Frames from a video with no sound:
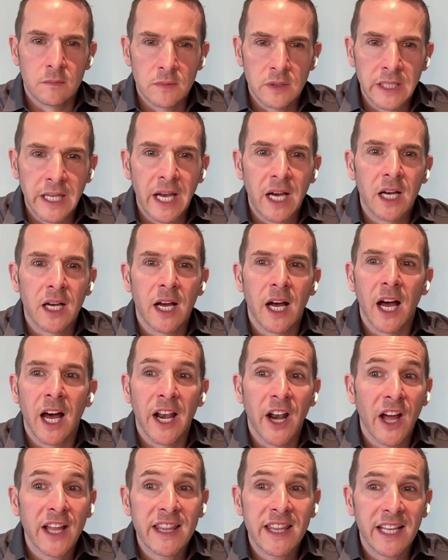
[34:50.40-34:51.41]
Yeah. And
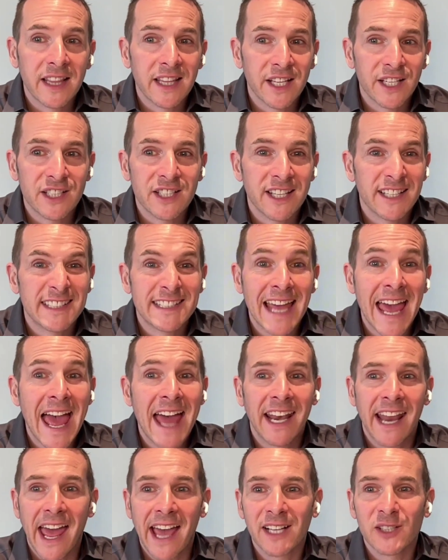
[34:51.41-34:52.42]
I think that the
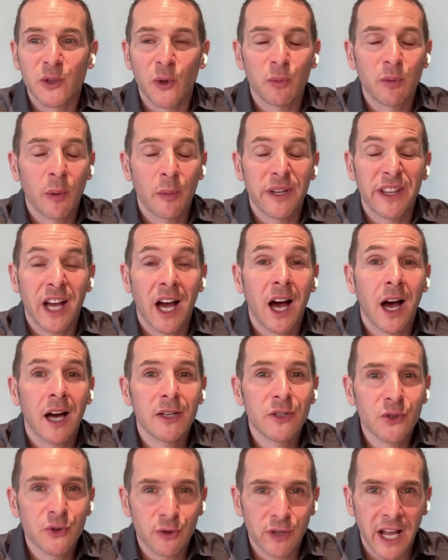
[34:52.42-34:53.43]
10x or probably the
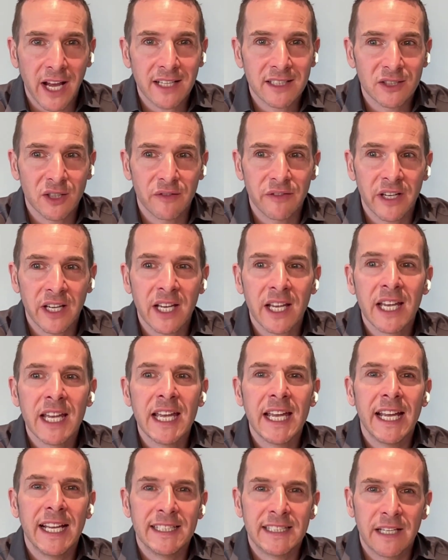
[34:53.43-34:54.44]
100x of it
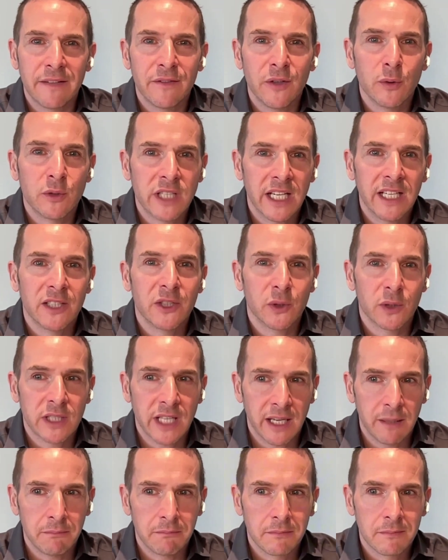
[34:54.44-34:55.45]
is if you teach your
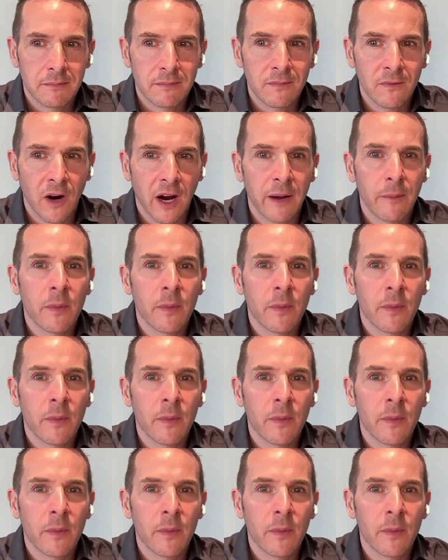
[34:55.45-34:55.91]
team, right?